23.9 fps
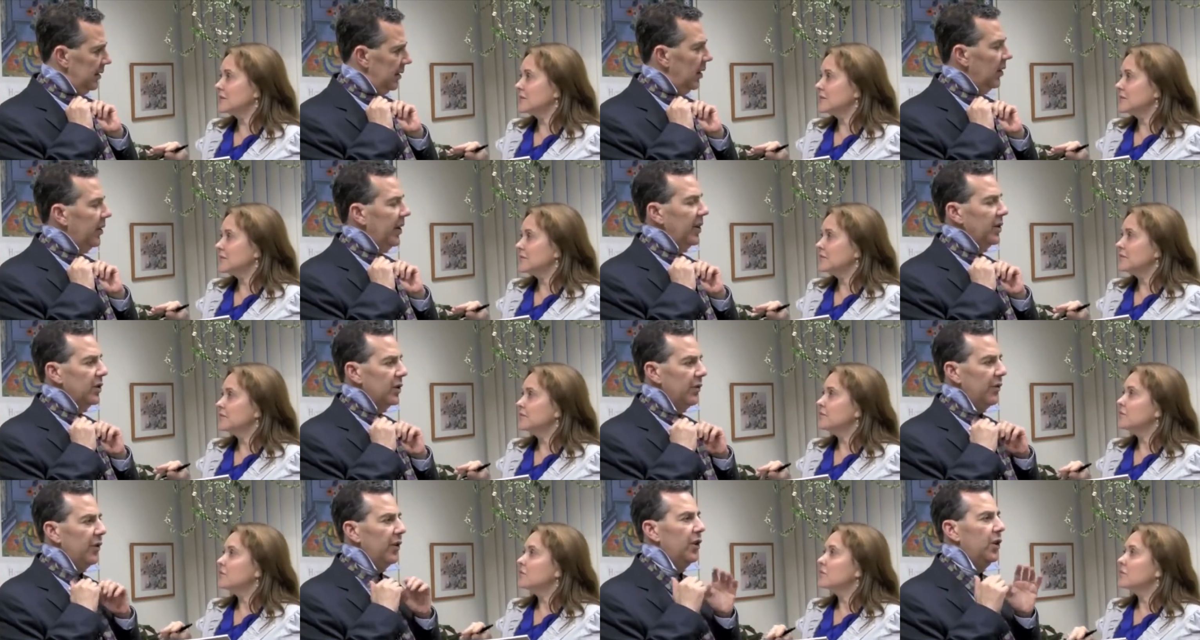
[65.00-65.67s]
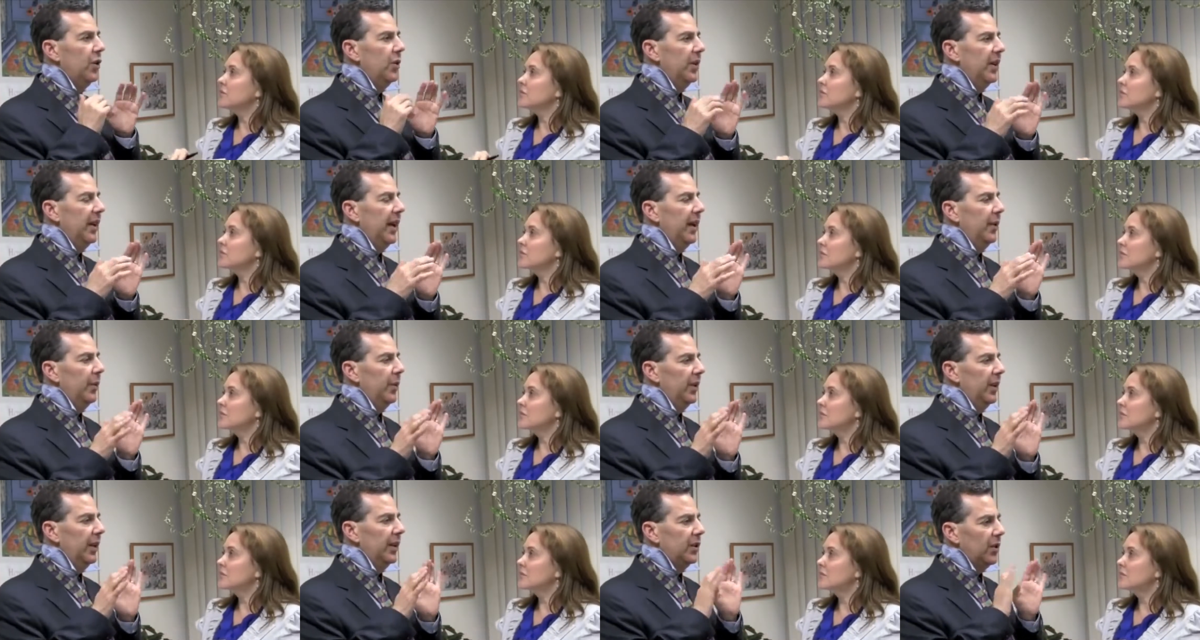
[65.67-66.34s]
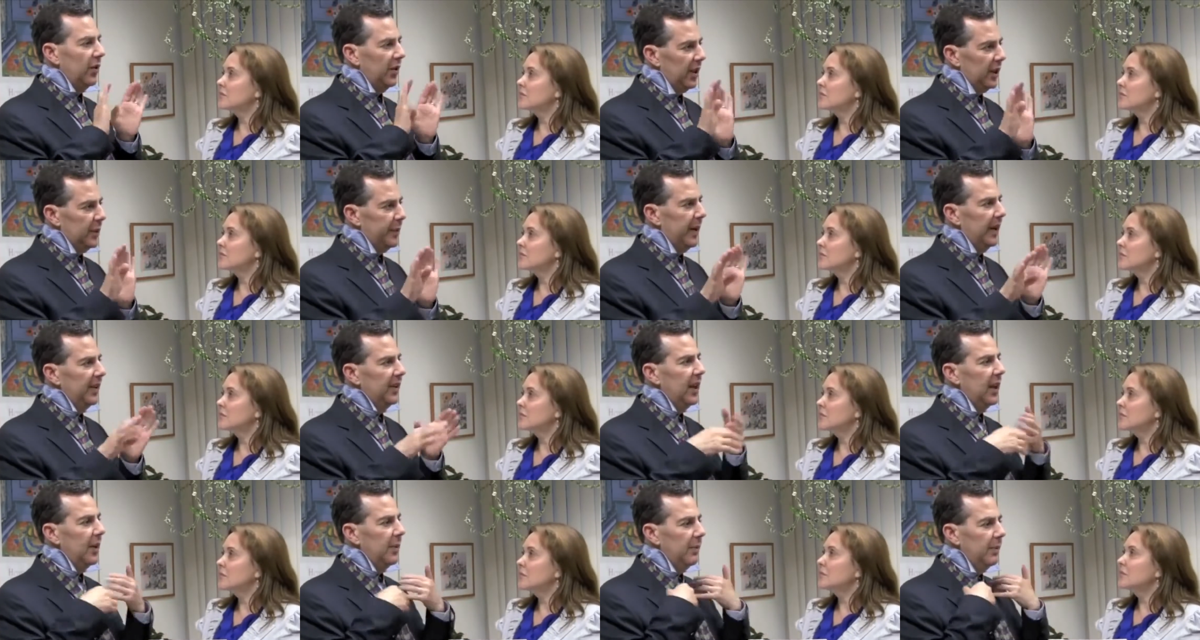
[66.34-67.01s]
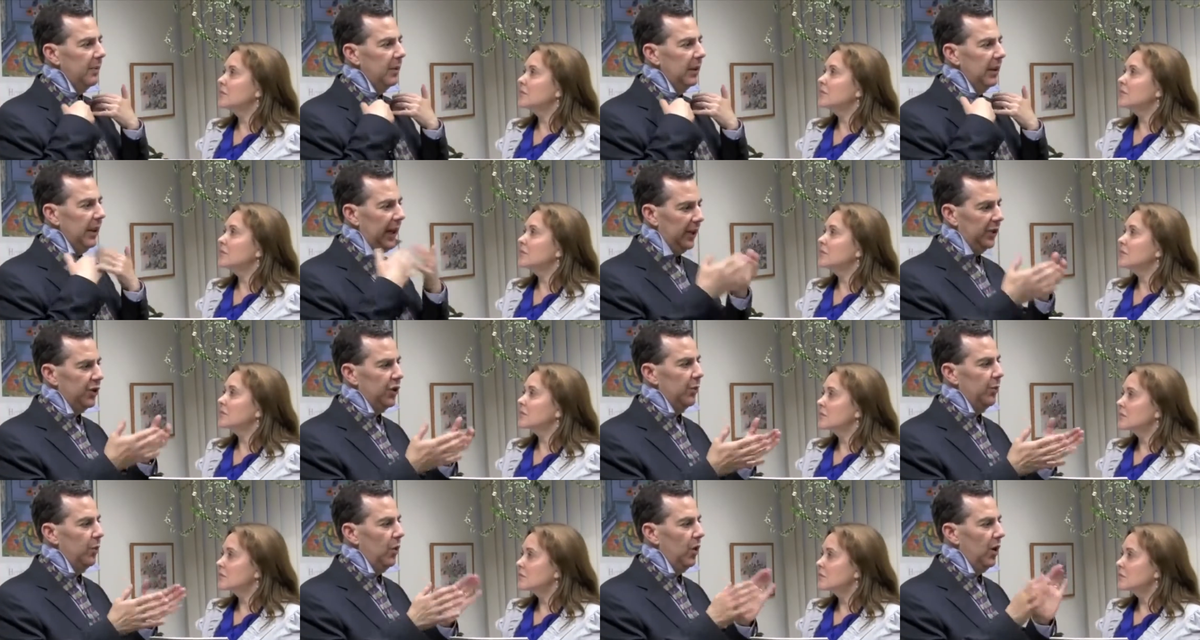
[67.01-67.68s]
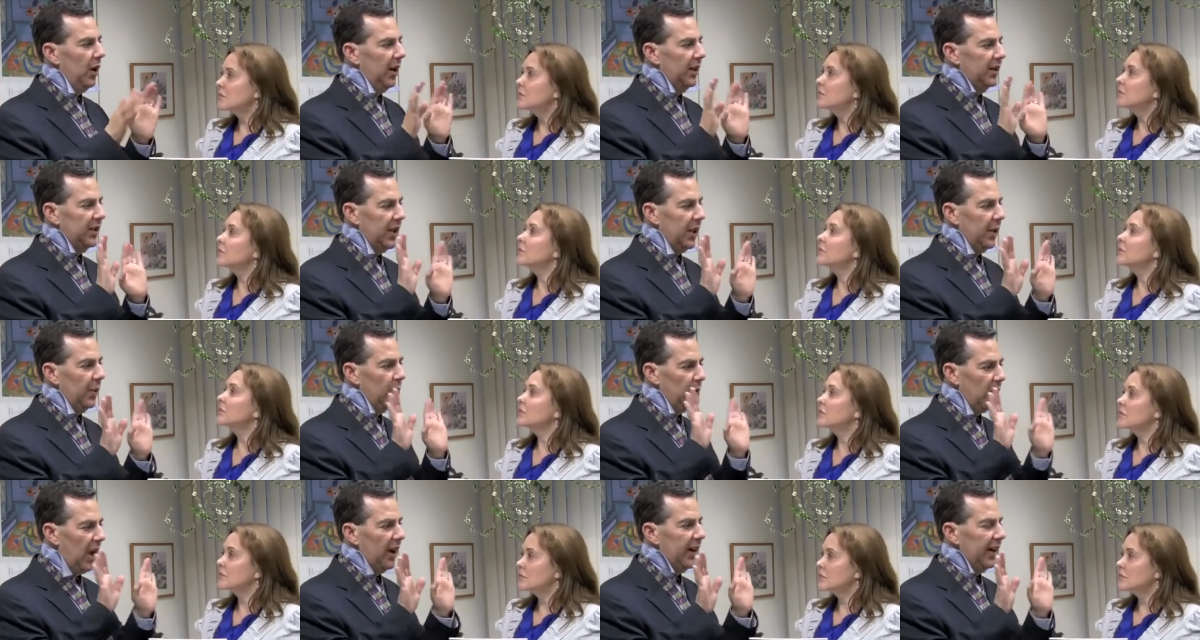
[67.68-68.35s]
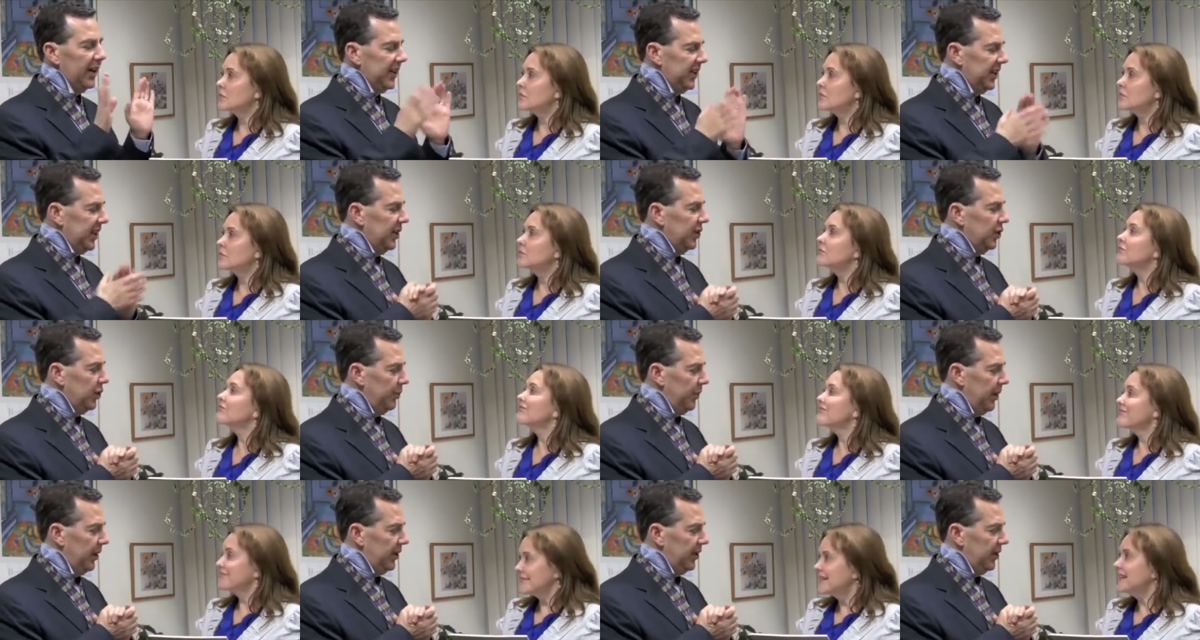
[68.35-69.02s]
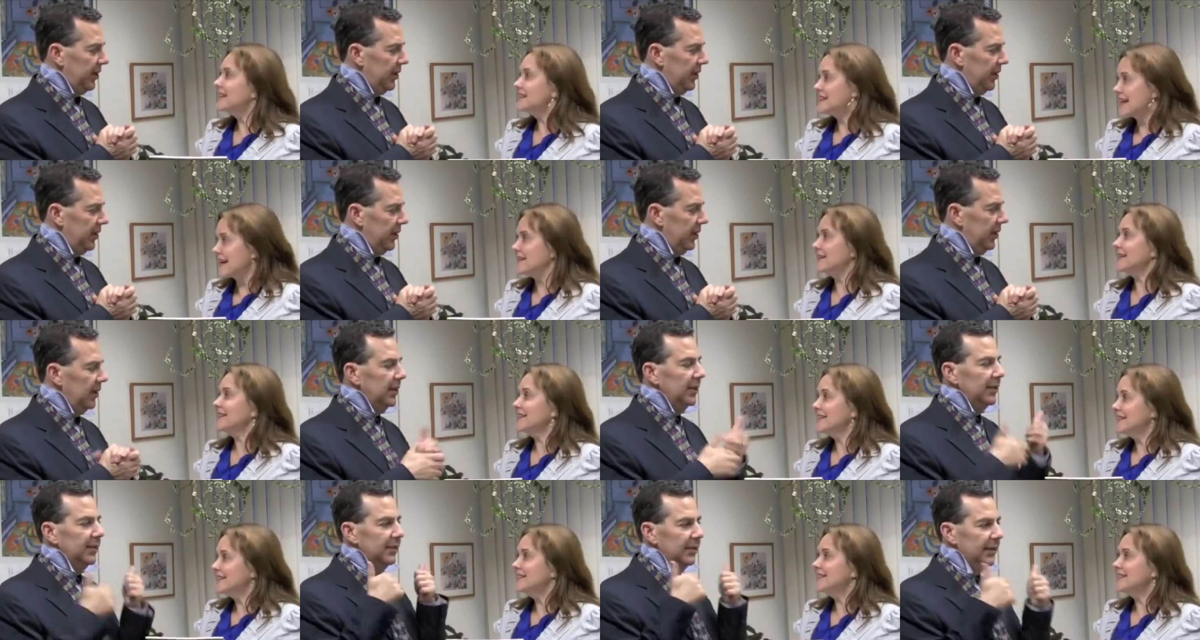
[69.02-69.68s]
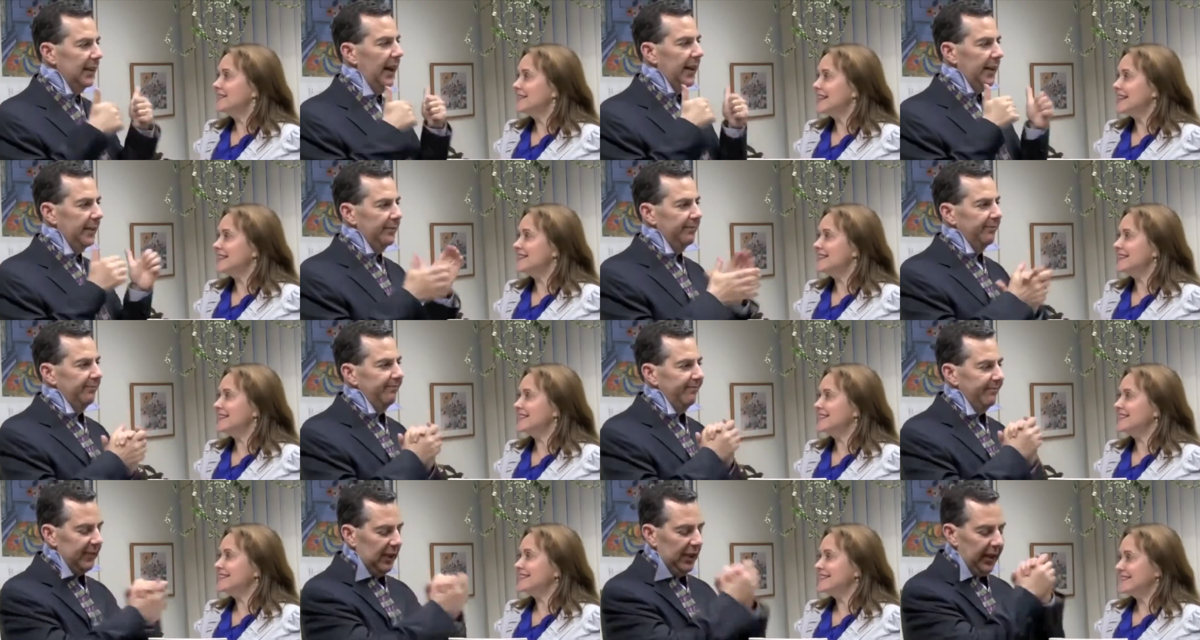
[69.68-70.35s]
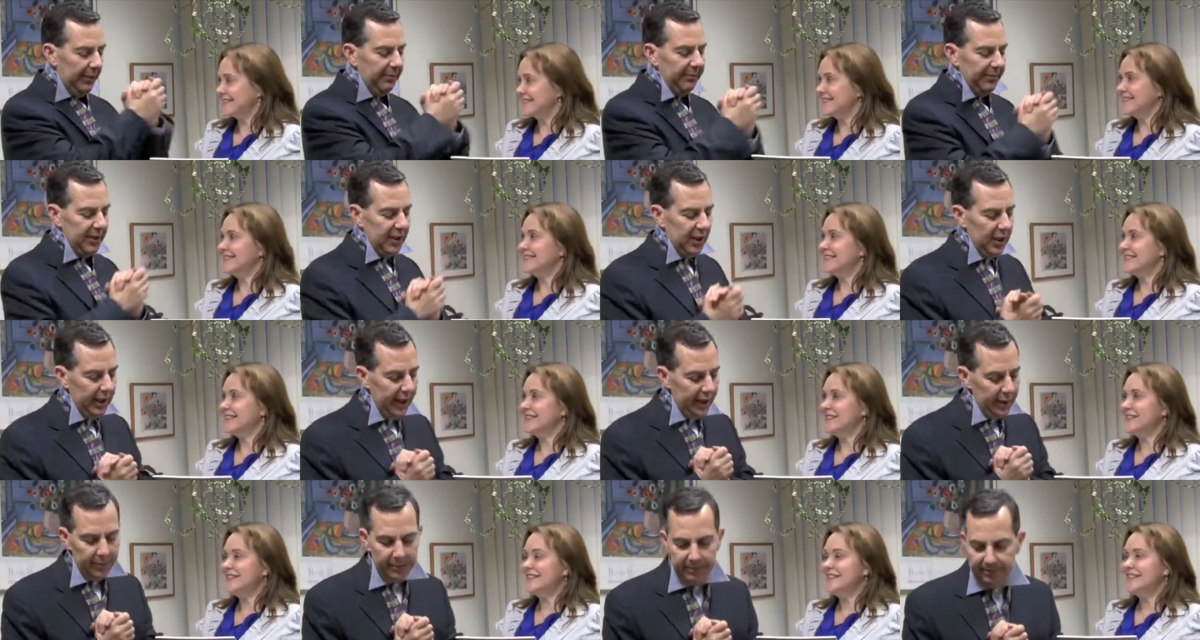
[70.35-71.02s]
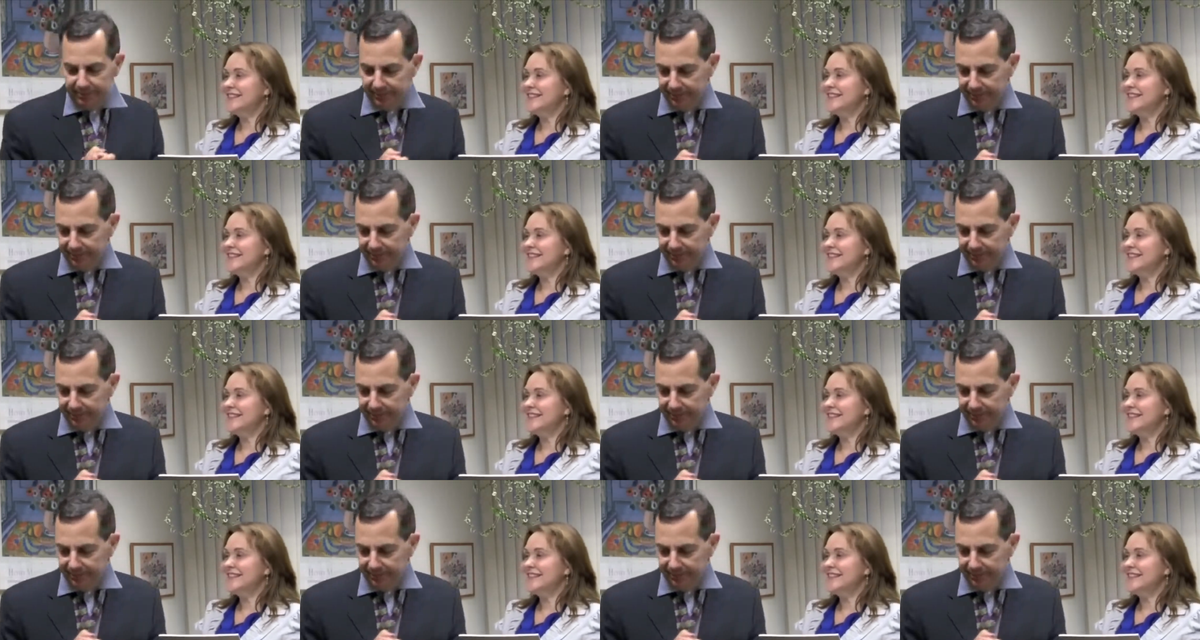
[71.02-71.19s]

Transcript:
Speaker 1: Okay, so for Q&A, really don't expect that lecture more because they're not going to say too much. Exactly. Got That's it. it. Okay, see you Good. later.